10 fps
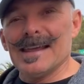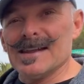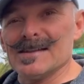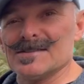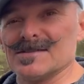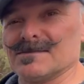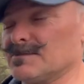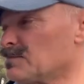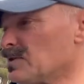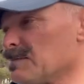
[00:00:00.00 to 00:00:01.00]
it is
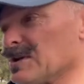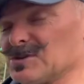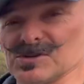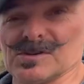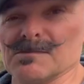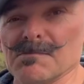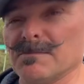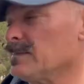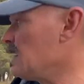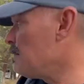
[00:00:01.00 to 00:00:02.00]
pretty much
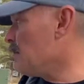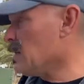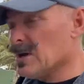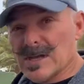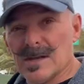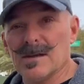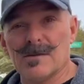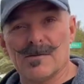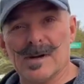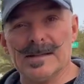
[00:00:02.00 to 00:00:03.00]
mud
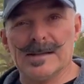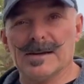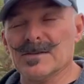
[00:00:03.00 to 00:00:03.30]
right there.